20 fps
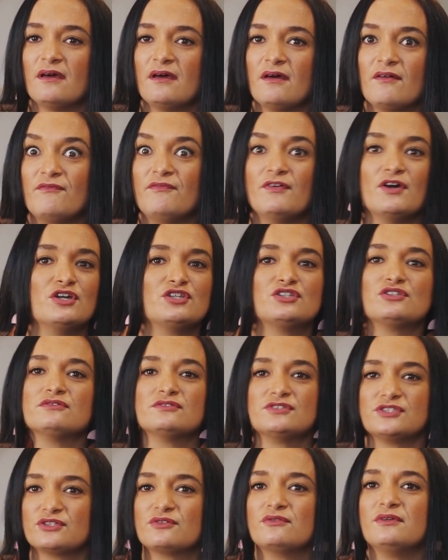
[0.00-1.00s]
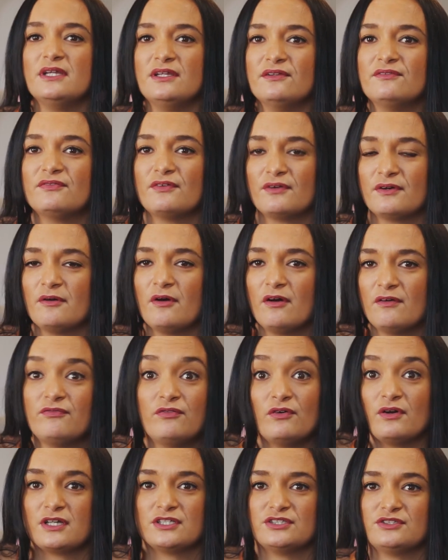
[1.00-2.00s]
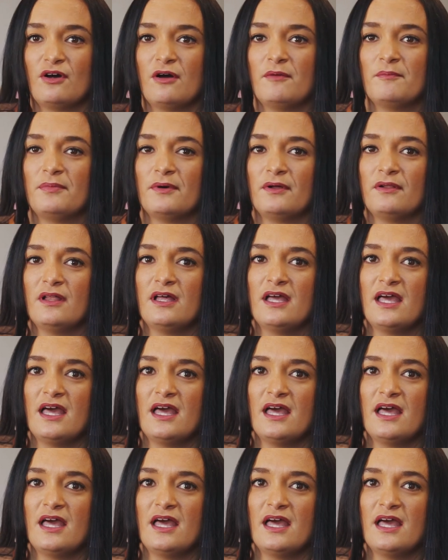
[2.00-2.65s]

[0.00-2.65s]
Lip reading: a virtual screen, for example.